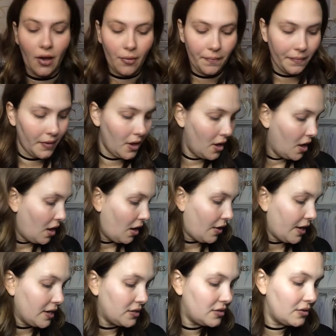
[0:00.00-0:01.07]
All
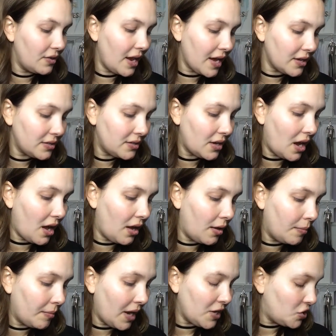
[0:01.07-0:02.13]
right, so next,
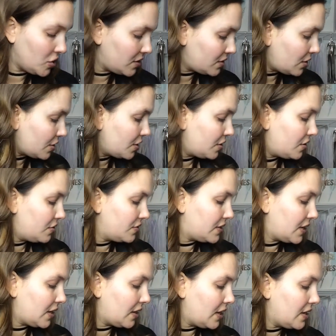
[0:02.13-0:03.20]
I just started
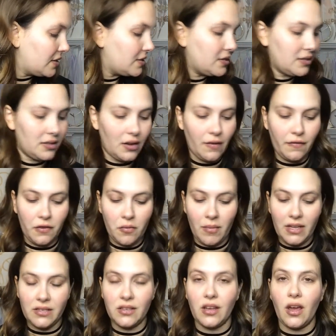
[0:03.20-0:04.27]
using this a few months